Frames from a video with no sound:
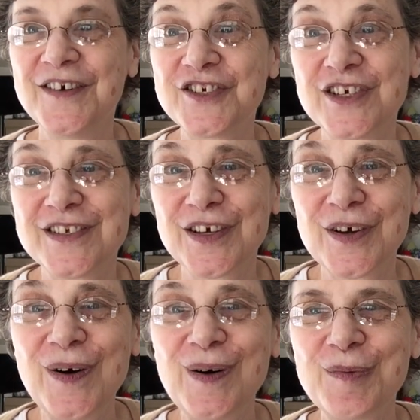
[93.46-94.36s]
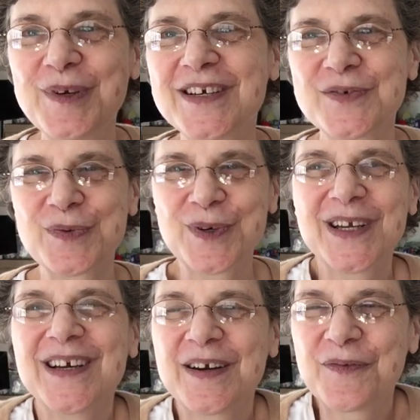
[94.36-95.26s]
which is the goal, because we're
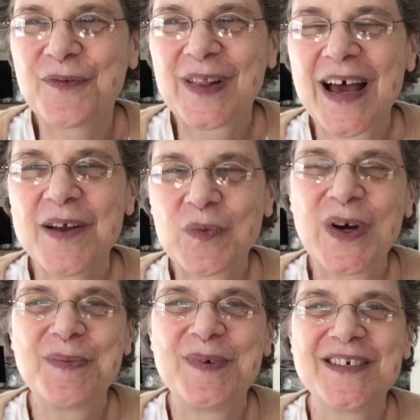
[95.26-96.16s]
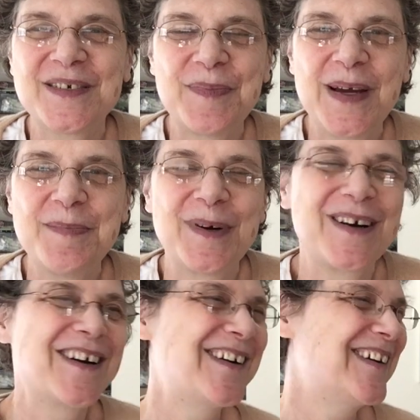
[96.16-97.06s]
working on a flat white piece of
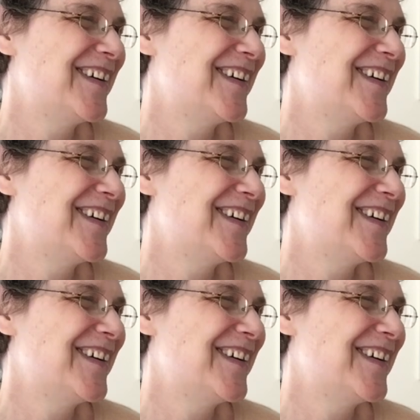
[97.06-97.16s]
paper.